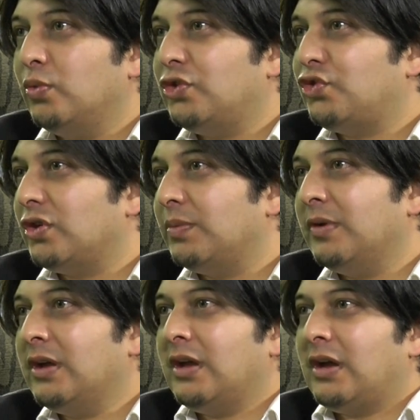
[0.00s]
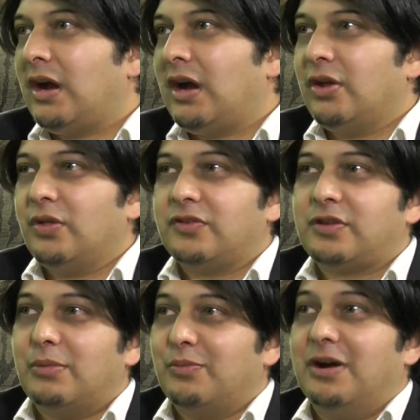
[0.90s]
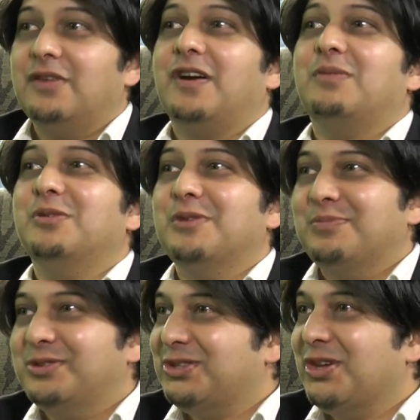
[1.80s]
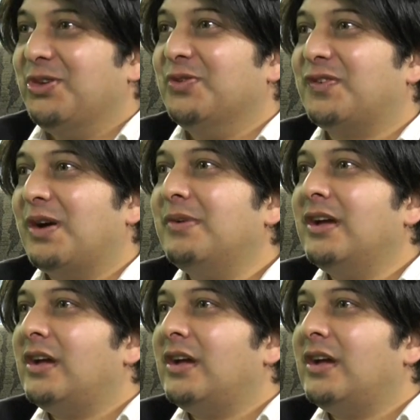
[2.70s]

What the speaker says: which I know that some of my family members know you from.